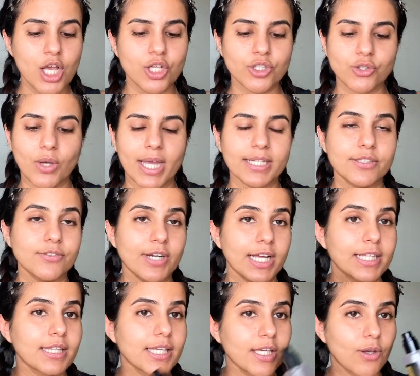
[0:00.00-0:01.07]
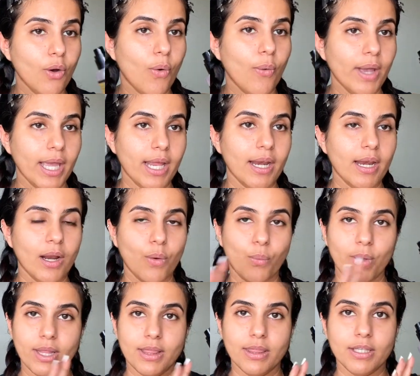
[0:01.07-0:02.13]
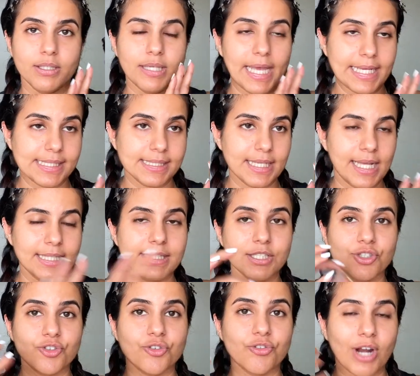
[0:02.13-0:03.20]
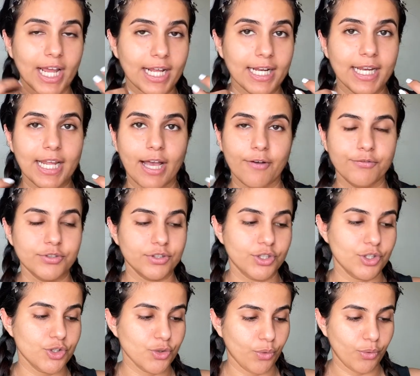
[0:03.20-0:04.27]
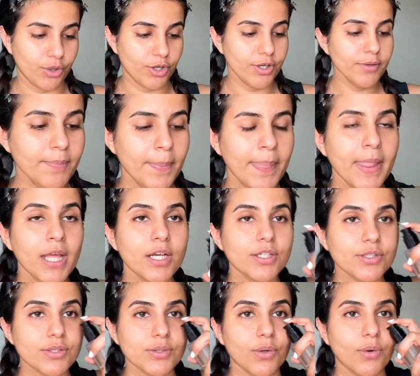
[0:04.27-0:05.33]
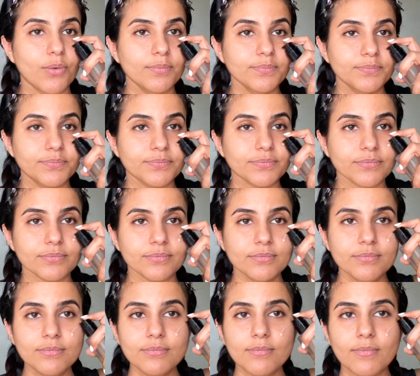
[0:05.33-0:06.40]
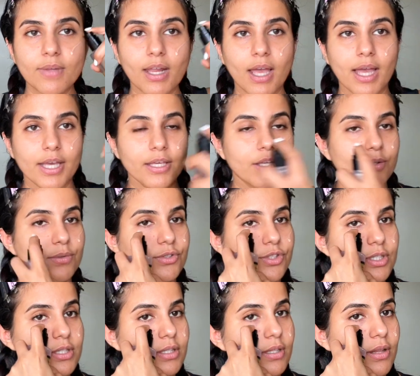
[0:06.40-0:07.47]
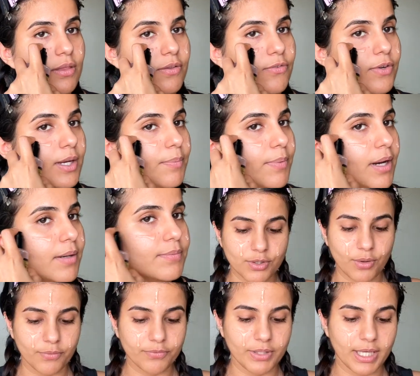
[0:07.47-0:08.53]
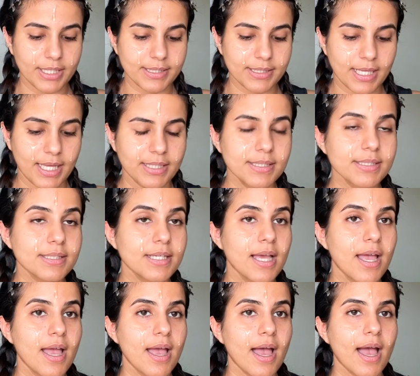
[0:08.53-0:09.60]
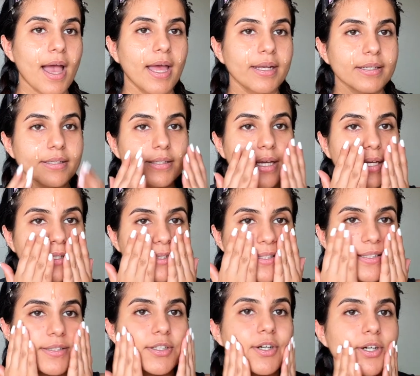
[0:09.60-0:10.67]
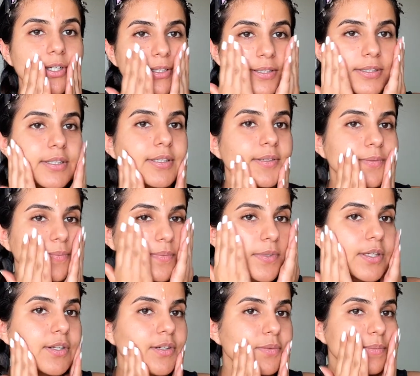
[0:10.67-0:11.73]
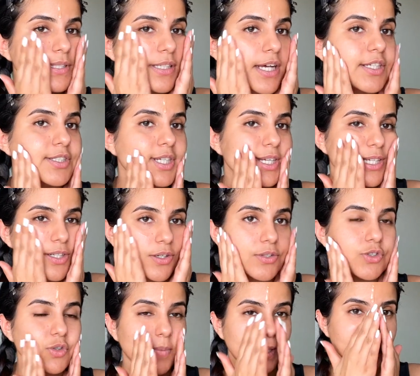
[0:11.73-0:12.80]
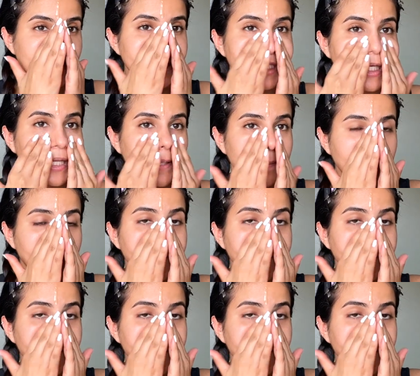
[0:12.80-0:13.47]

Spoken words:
So I directly go in with the essence directly after the toner. So I use just 3 pumps of the essence, and I start, you know, massaging it onto my skin.